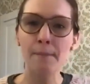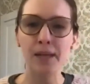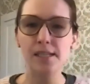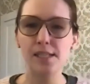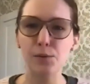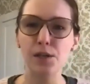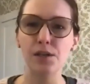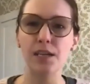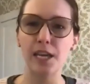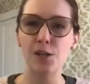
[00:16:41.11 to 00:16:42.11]
and see what your
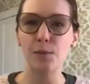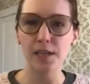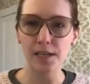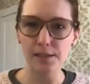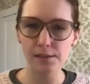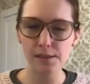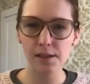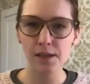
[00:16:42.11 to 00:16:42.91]
engagement is.